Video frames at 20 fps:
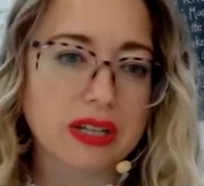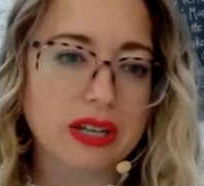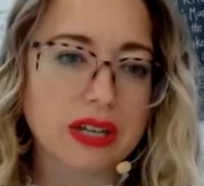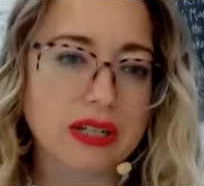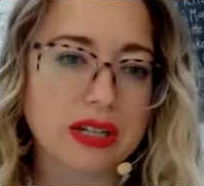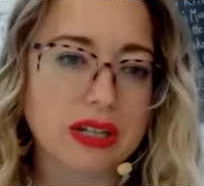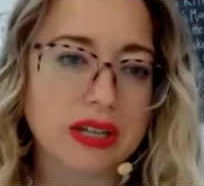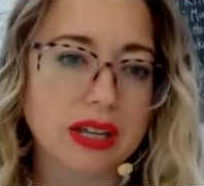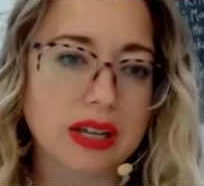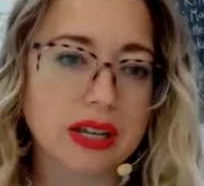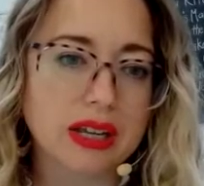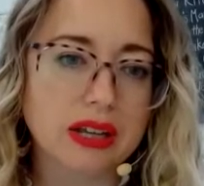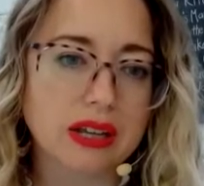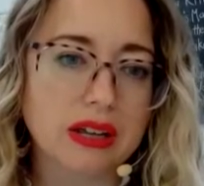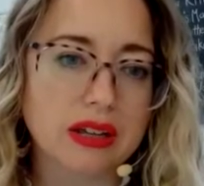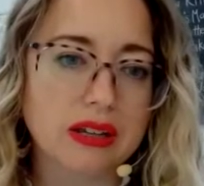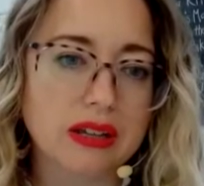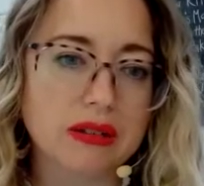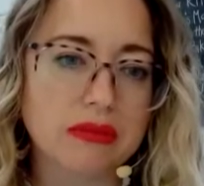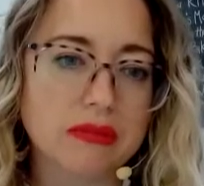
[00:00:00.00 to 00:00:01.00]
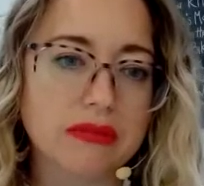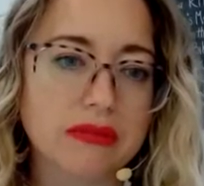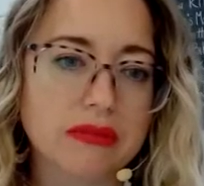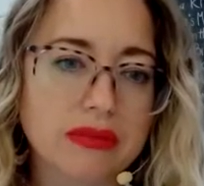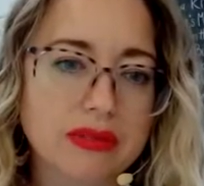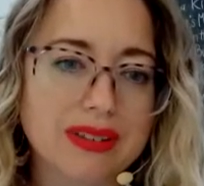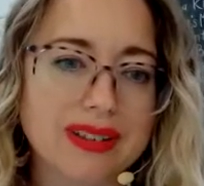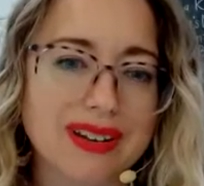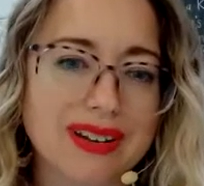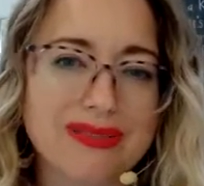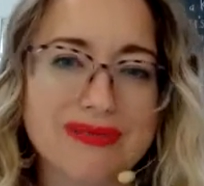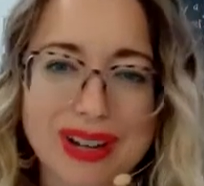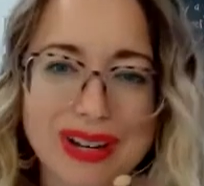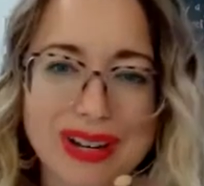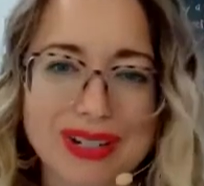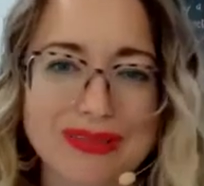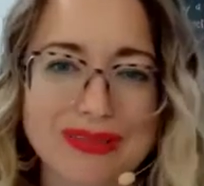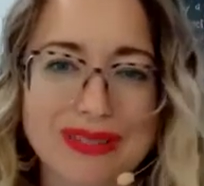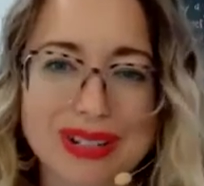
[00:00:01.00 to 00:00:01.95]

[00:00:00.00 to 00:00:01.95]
I did get an infection.